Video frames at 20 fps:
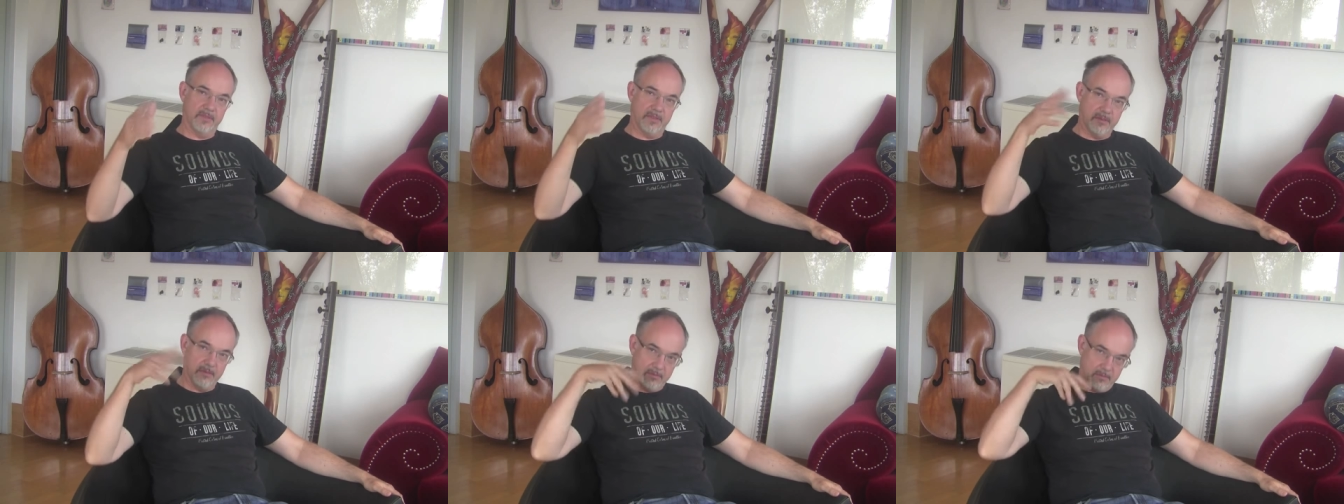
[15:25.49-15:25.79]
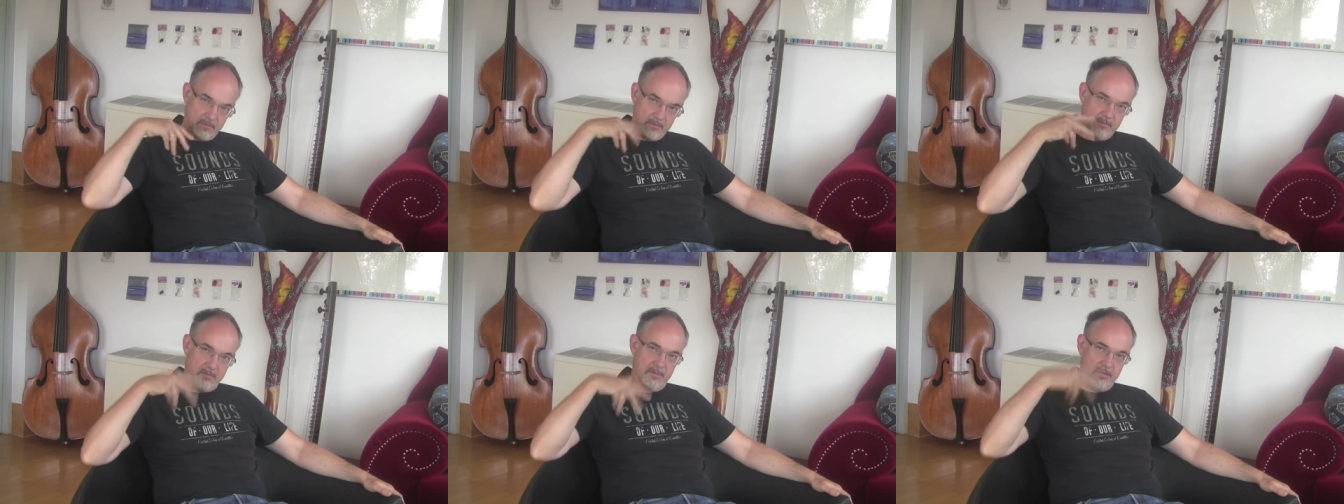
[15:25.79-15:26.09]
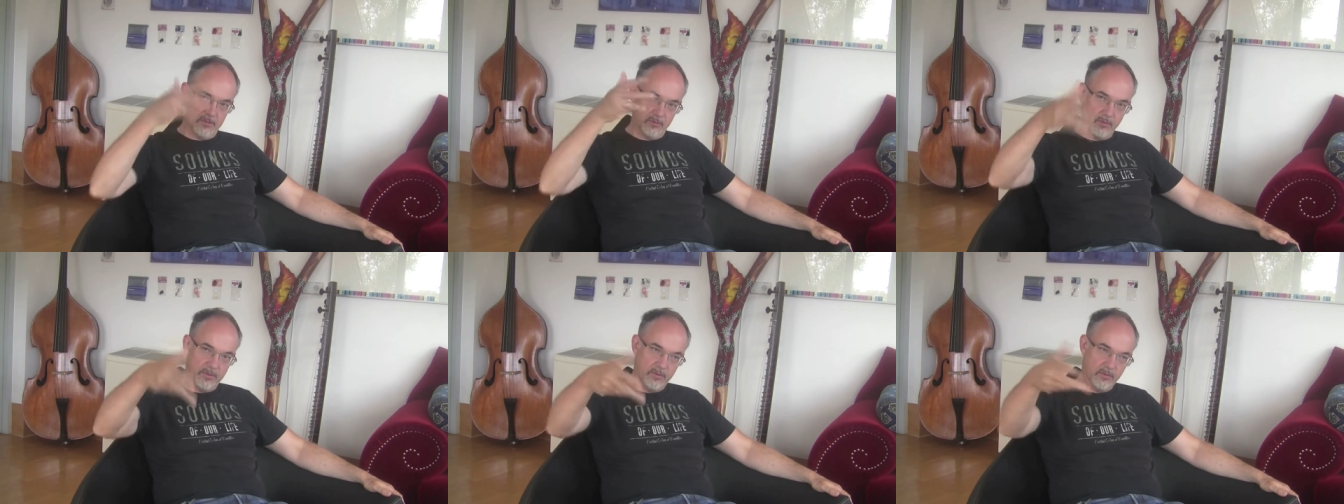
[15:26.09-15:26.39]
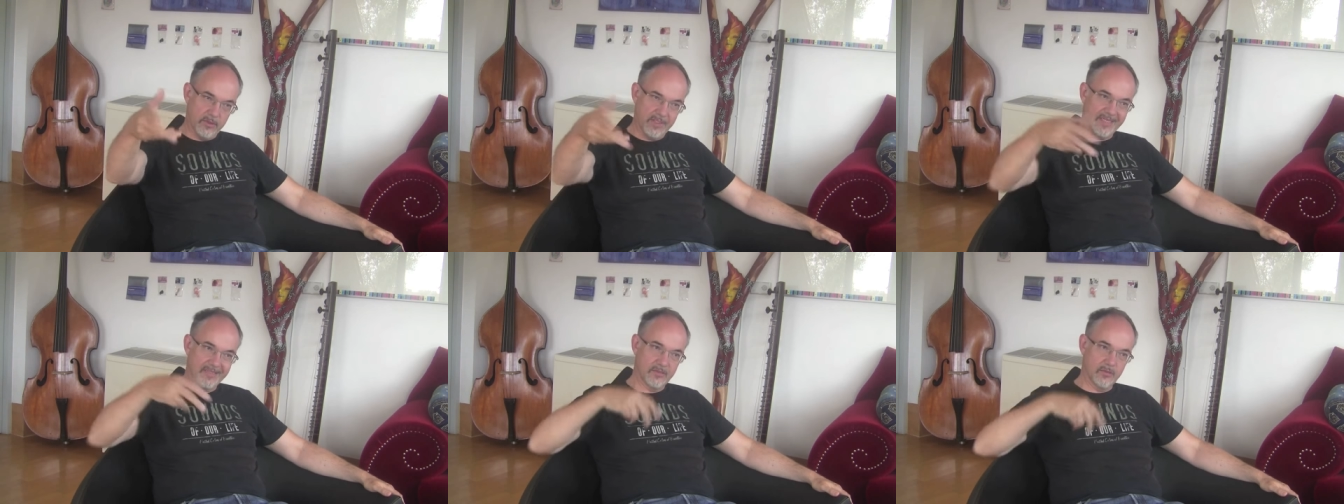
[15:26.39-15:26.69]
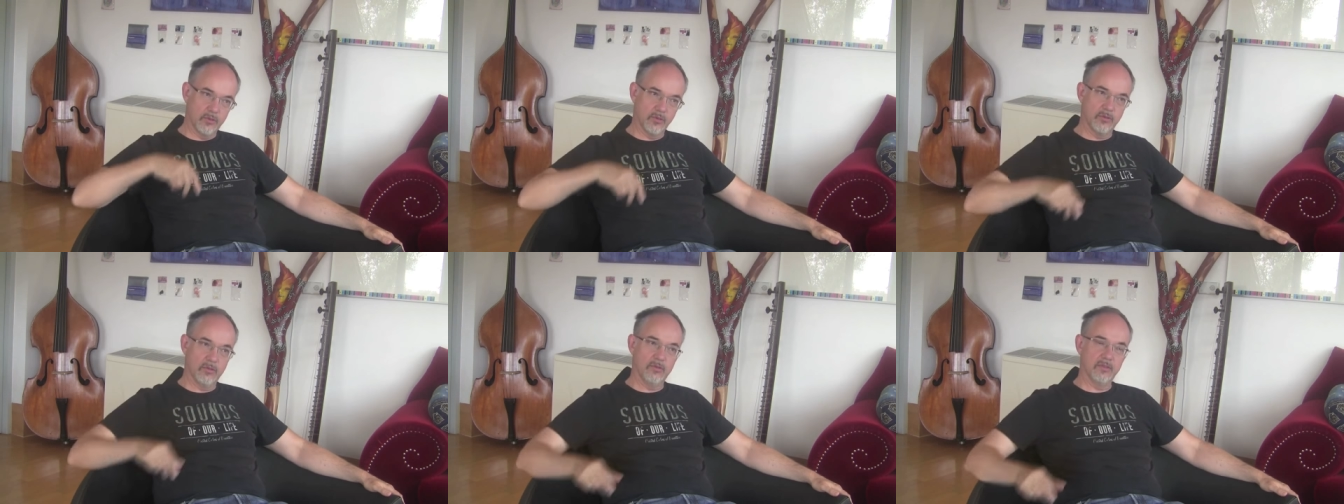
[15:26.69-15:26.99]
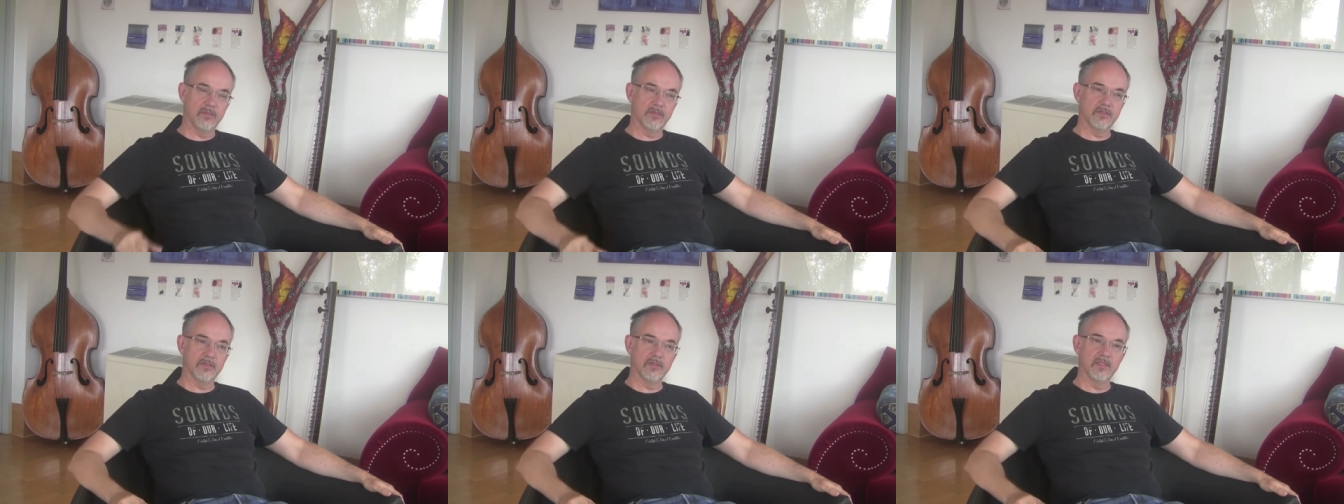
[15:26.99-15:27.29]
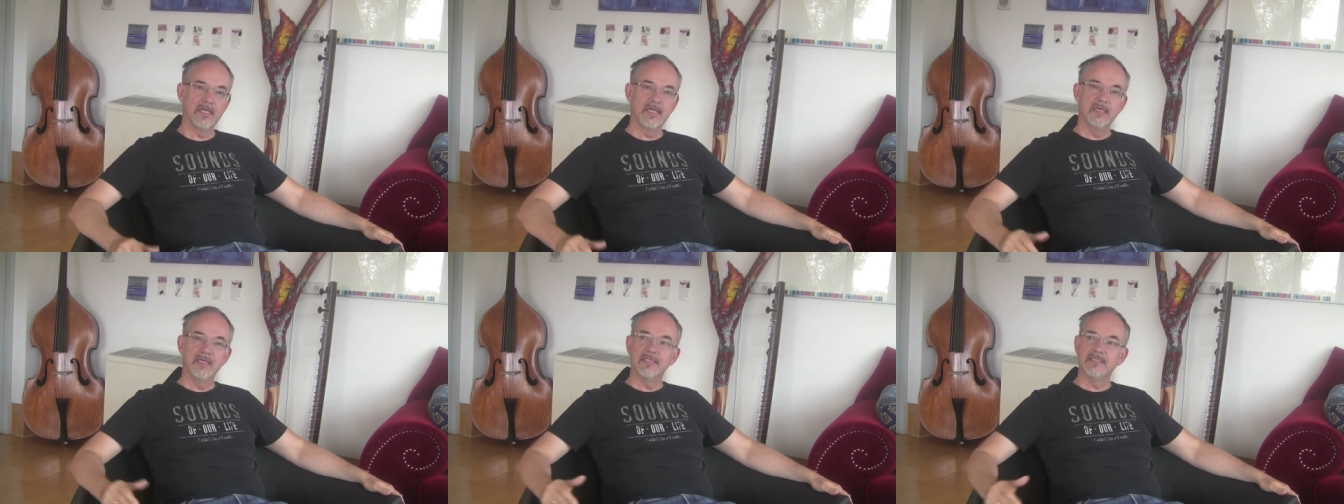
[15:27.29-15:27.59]
and this reconnects to Stockhausen,
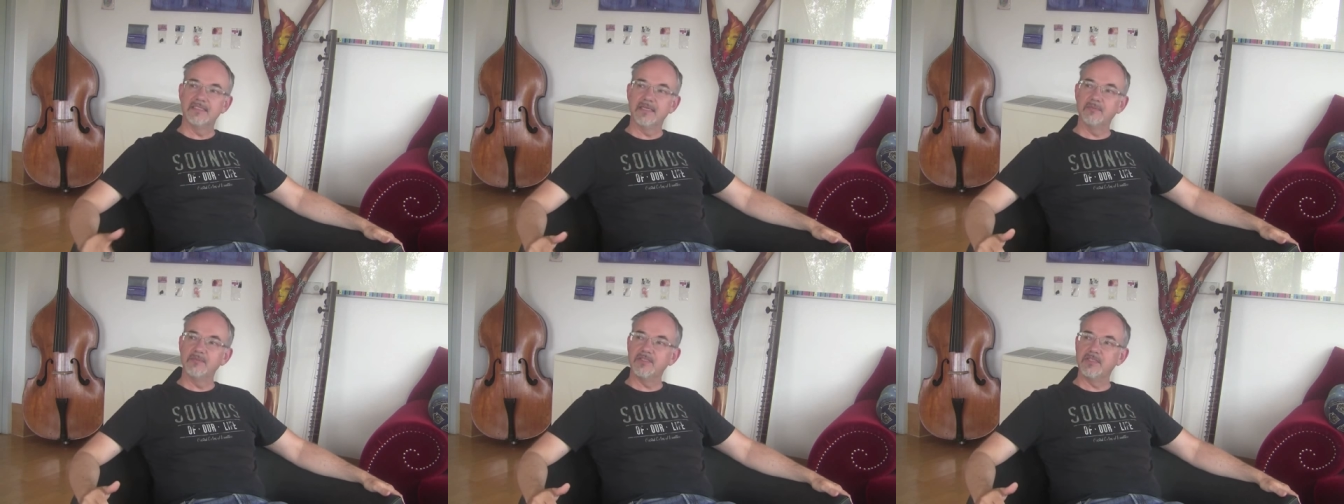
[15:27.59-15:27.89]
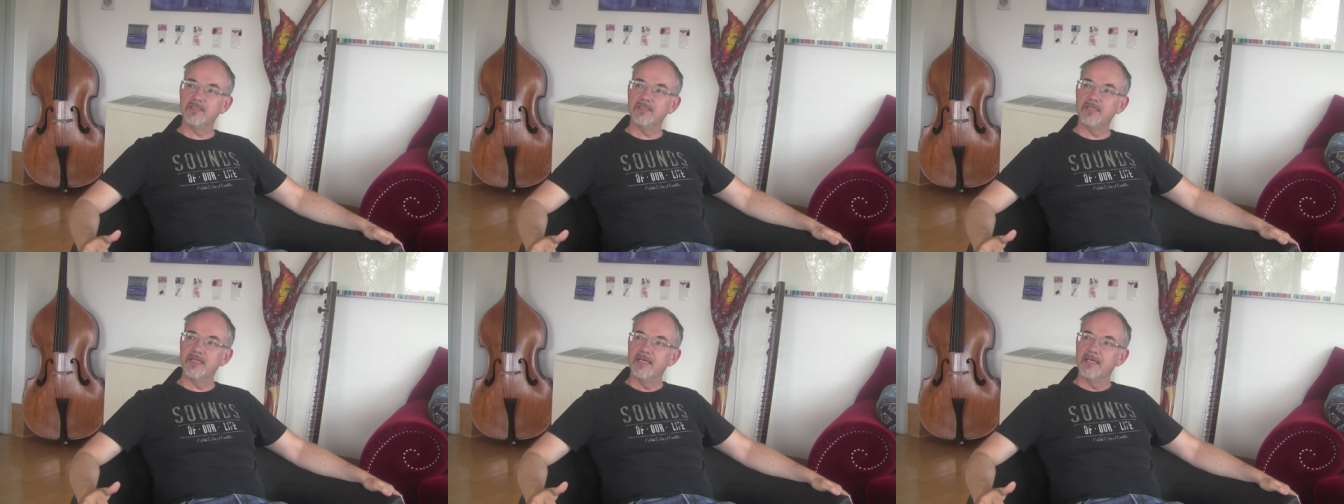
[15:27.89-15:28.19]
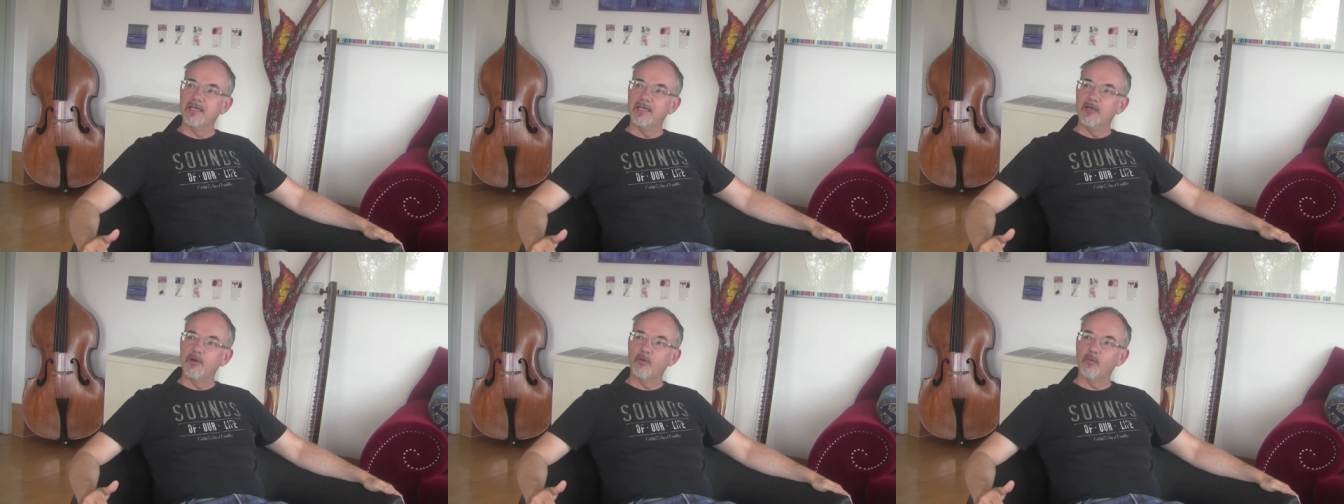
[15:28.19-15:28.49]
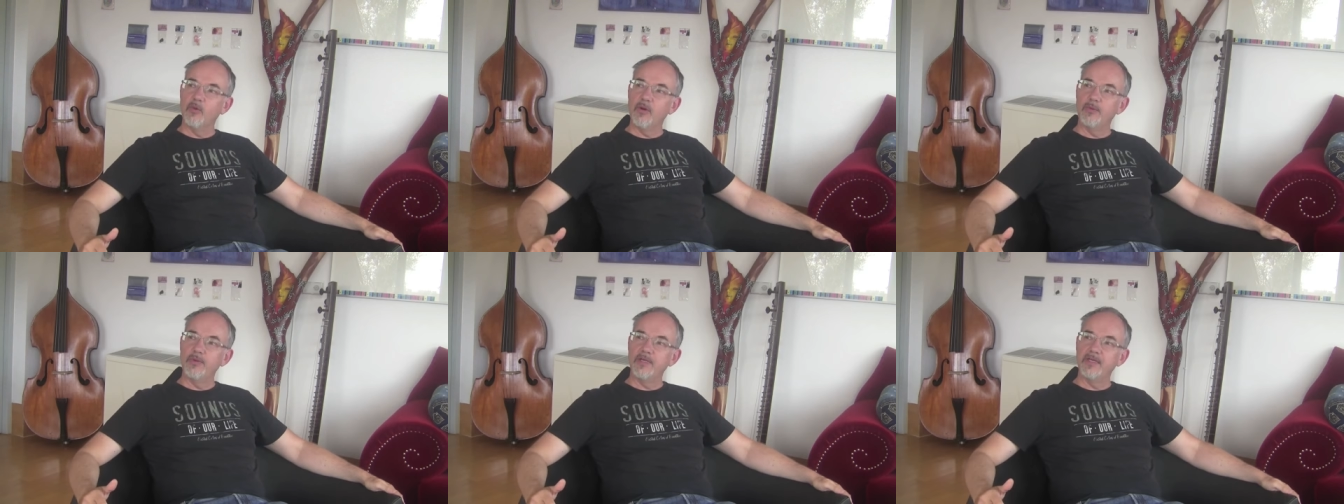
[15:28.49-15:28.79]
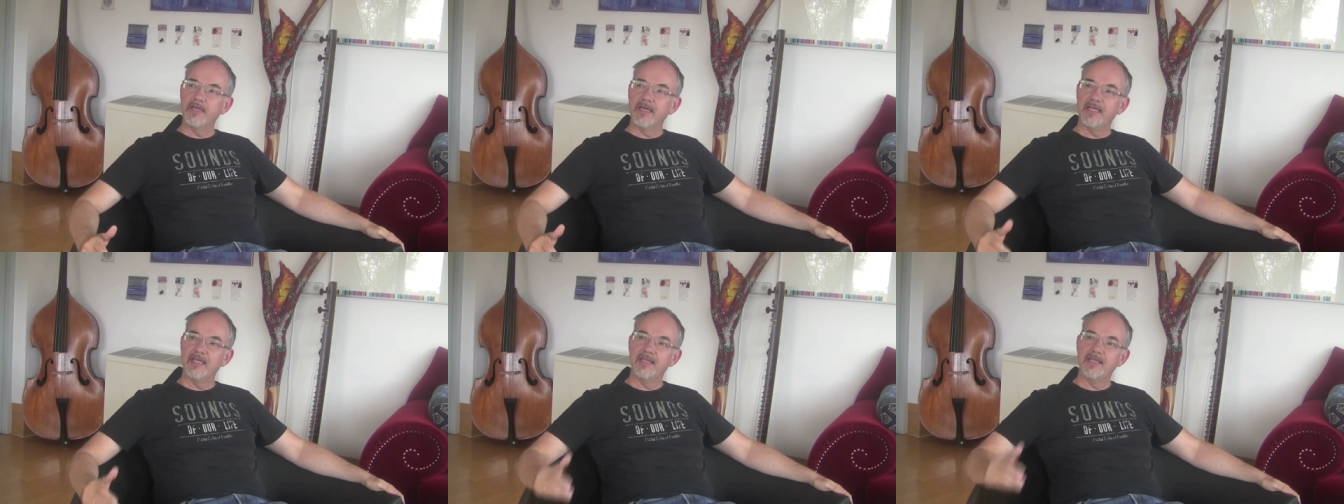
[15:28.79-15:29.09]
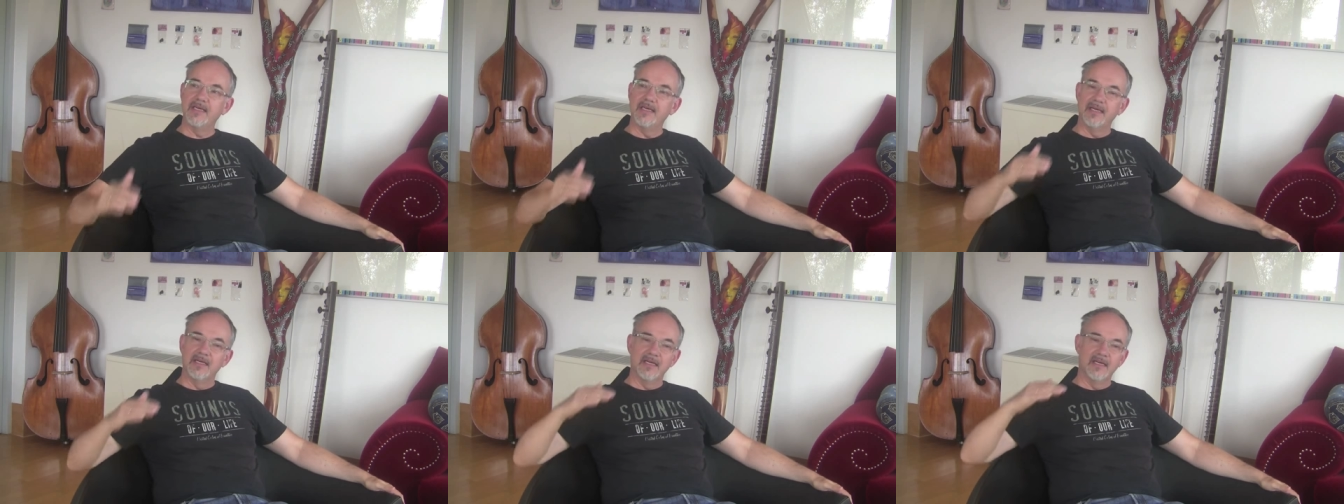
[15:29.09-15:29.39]
something where we can